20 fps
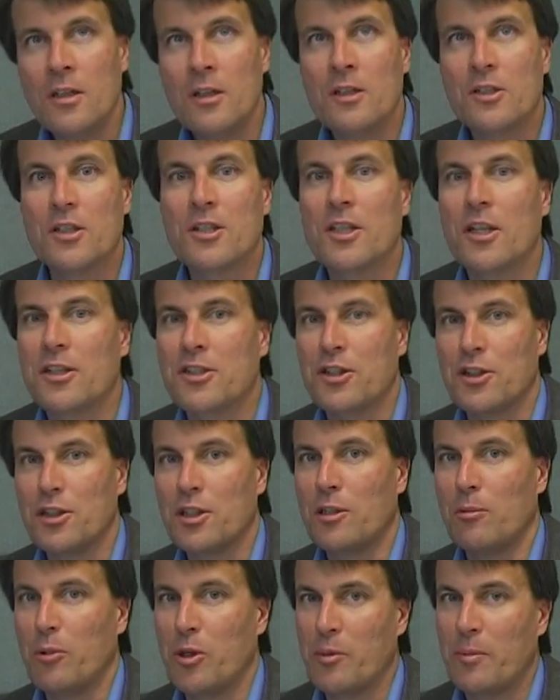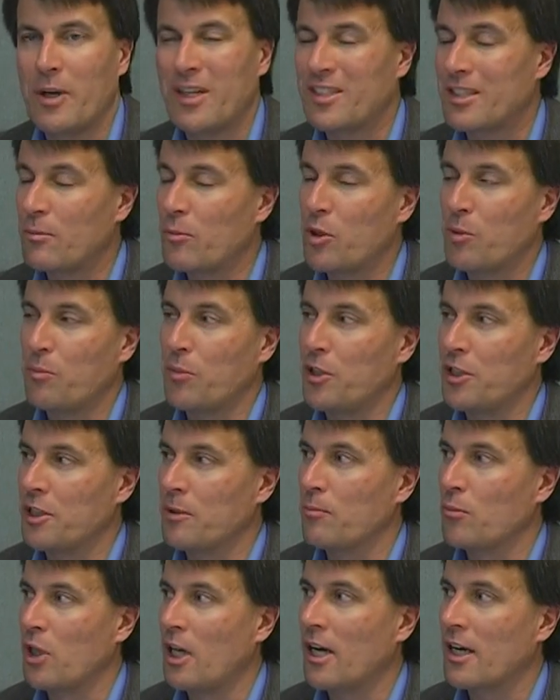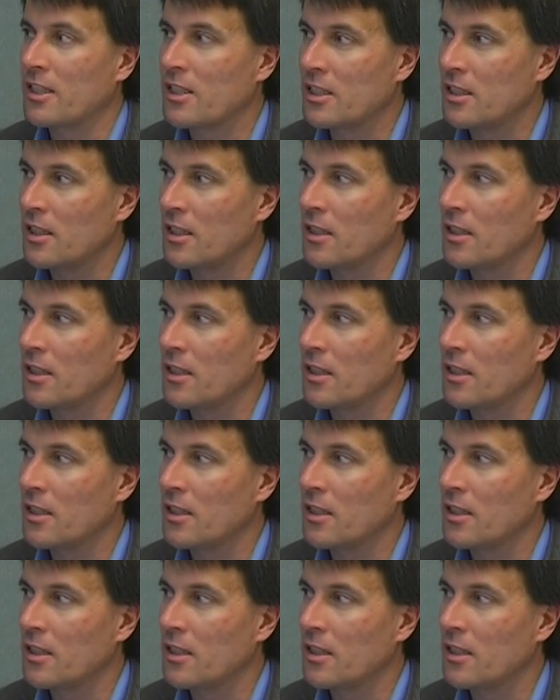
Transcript: So tell us a little bit about some of the building blocks